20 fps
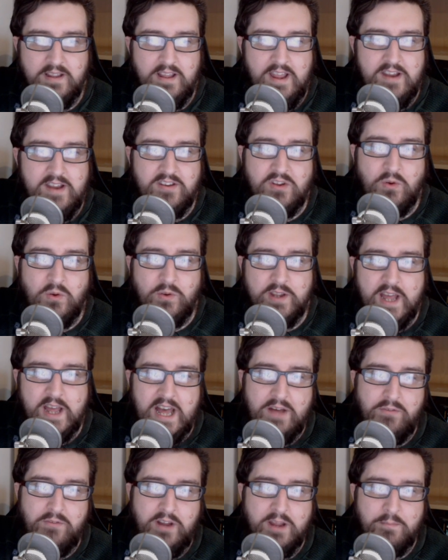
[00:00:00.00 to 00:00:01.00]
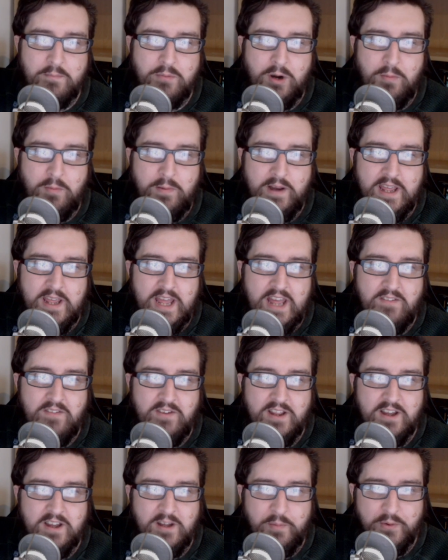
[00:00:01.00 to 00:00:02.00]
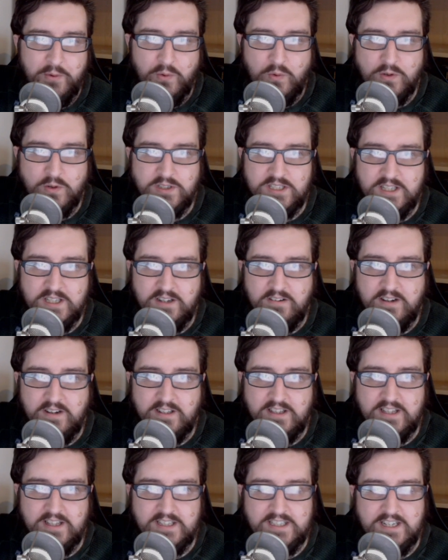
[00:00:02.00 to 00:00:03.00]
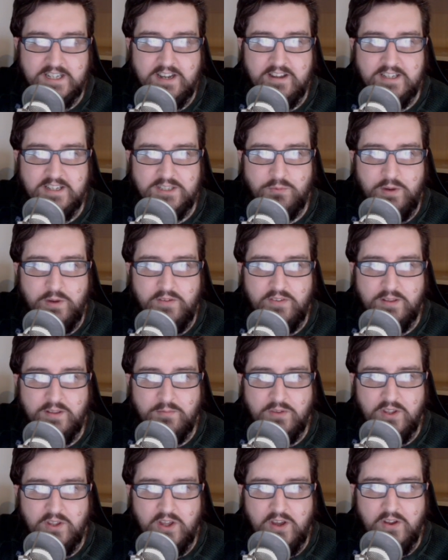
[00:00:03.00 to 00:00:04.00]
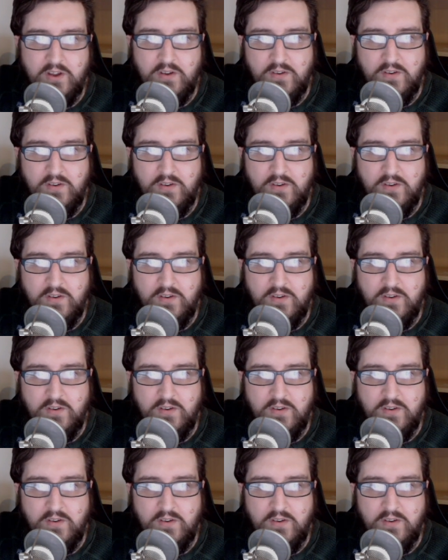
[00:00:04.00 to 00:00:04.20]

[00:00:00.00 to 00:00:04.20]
It's cool to have like properly heavily armoured orcs, though. I think that's a nice way for them to go.